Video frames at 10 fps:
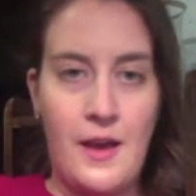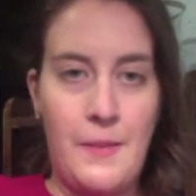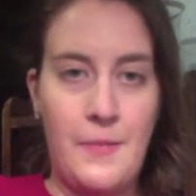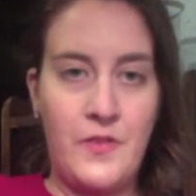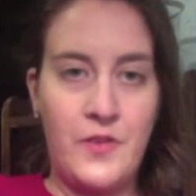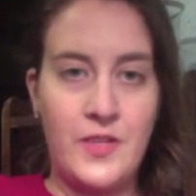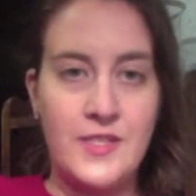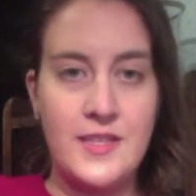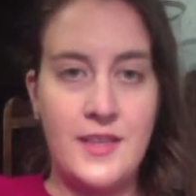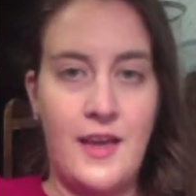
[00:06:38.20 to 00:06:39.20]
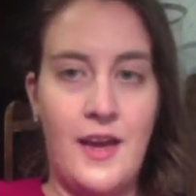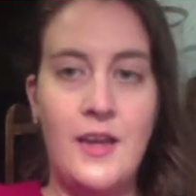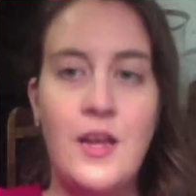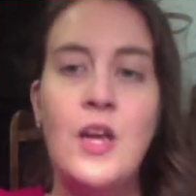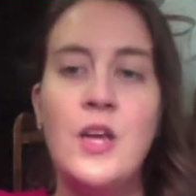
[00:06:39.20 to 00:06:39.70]
if you can see that.
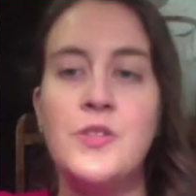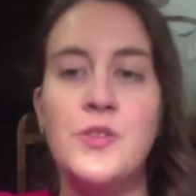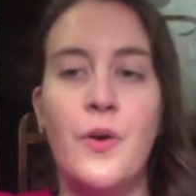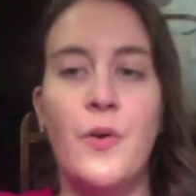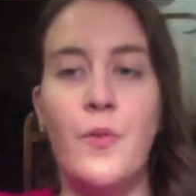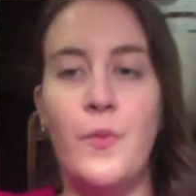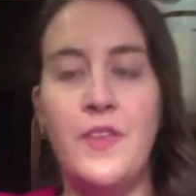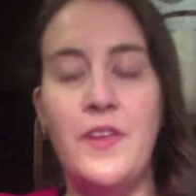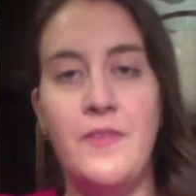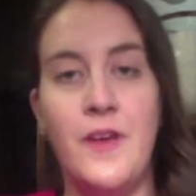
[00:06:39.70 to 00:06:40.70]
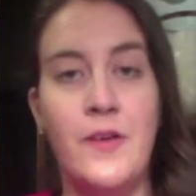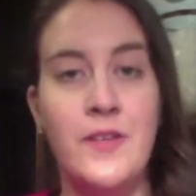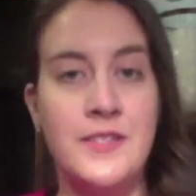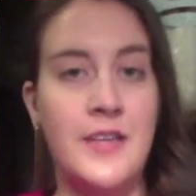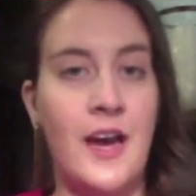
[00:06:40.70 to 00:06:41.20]
So what they found
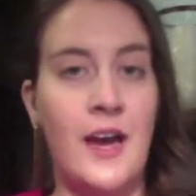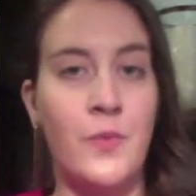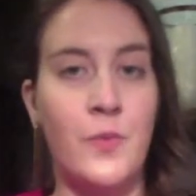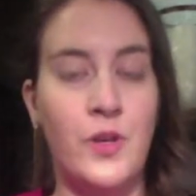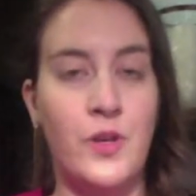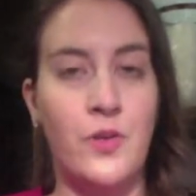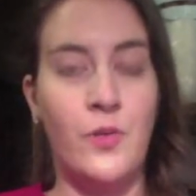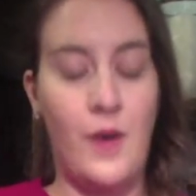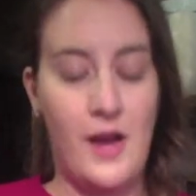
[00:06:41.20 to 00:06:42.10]
is that when you